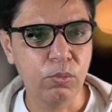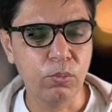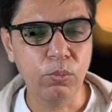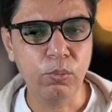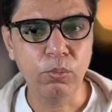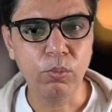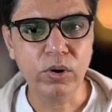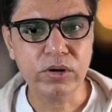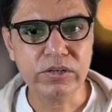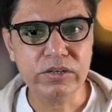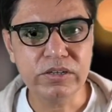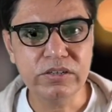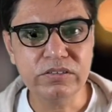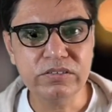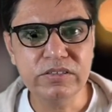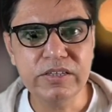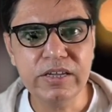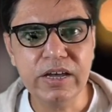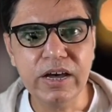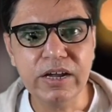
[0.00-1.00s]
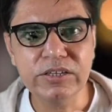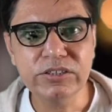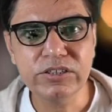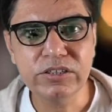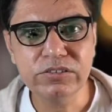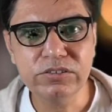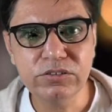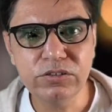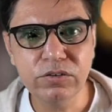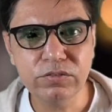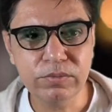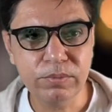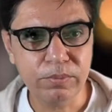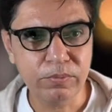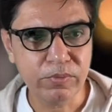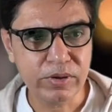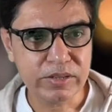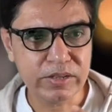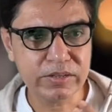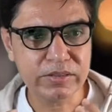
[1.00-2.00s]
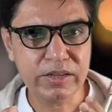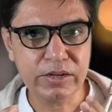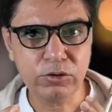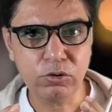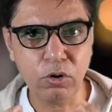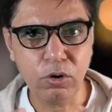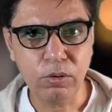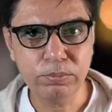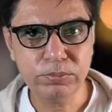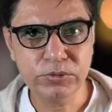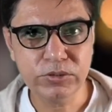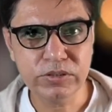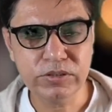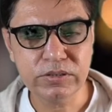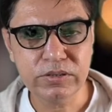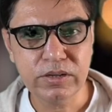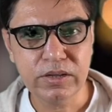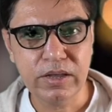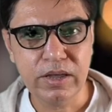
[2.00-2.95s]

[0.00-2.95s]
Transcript: what is the urgency of them, whether that option